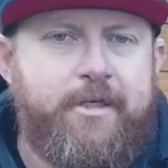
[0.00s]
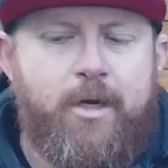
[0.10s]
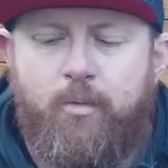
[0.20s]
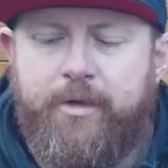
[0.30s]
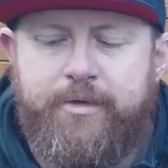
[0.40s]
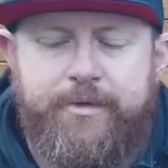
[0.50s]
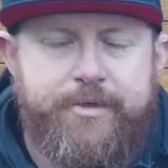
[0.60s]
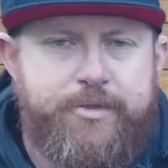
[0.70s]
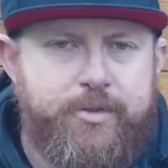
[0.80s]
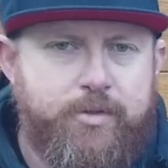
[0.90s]
you're going to want to
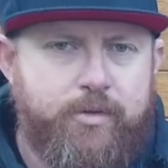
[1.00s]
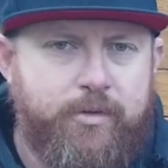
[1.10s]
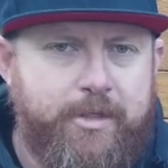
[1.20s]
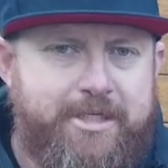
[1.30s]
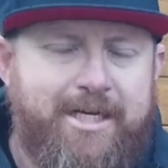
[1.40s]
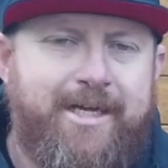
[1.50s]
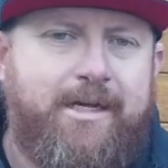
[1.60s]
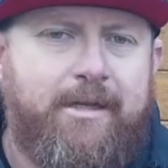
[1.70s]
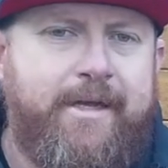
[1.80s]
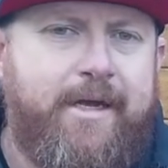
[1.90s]
use your
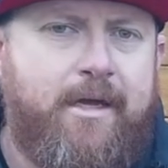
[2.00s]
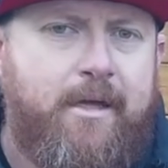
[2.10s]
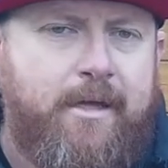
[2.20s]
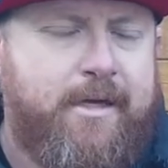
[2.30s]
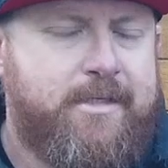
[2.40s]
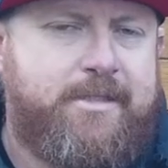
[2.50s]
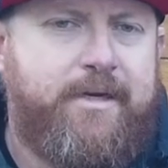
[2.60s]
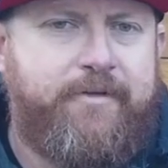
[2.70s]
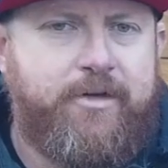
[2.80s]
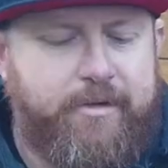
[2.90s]
chain cleaner. As I
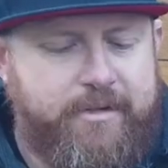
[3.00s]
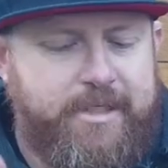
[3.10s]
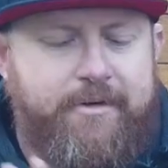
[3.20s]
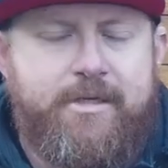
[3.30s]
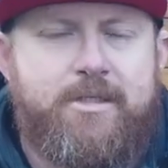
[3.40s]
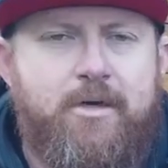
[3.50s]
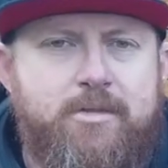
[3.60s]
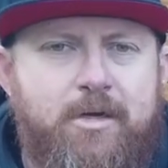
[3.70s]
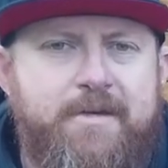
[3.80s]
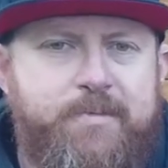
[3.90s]
said, if you've got this
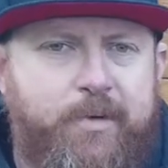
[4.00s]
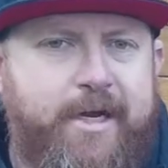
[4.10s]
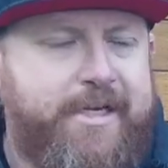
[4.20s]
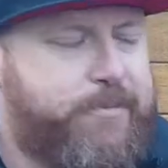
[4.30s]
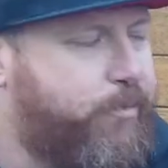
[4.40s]
aerosol type spray,